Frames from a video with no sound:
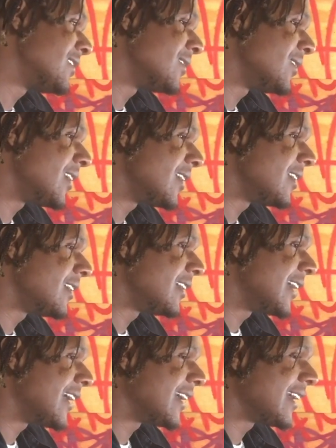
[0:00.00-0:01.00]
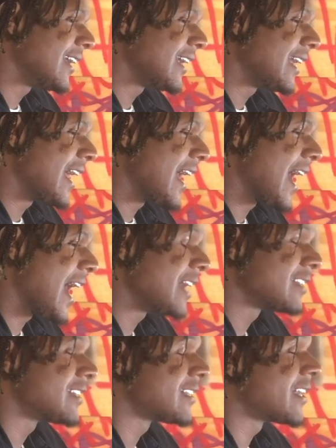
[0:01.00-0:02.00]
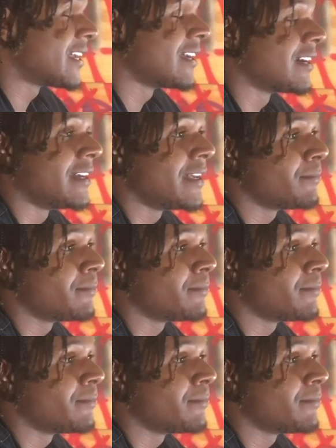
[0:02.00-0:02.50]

So I just say a